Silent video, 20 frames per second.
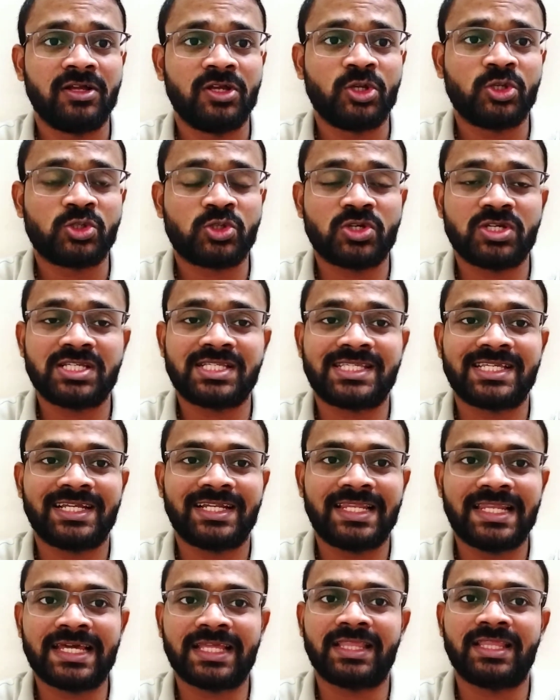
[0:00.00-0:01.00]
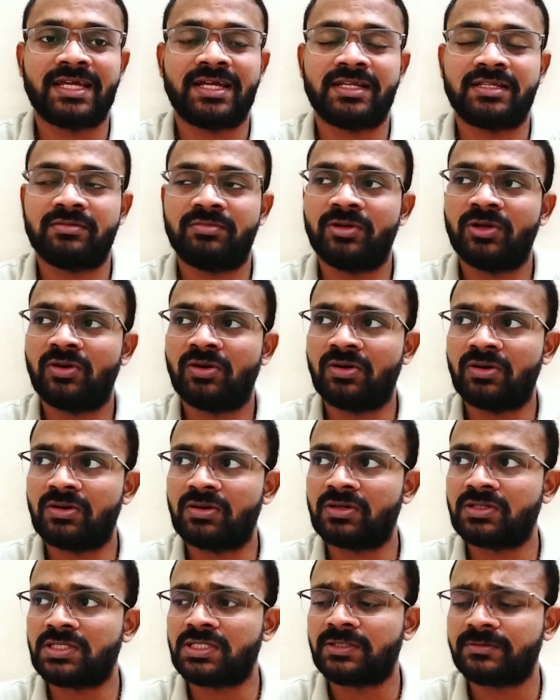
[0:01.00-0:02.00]
So he said like that
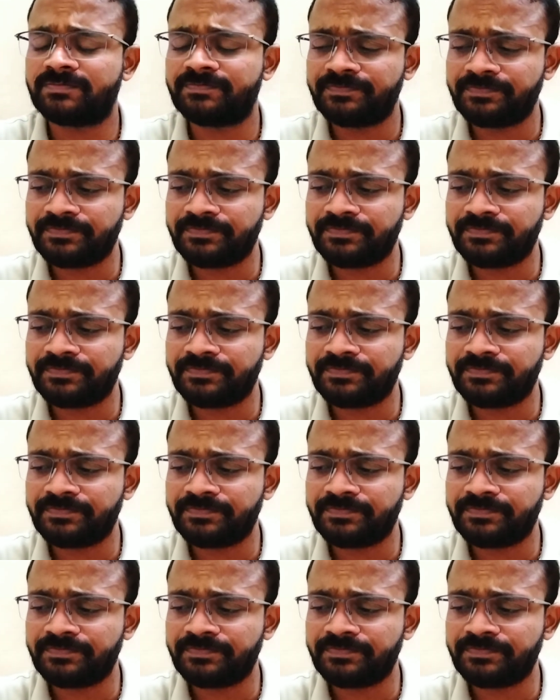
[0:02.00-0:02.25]
because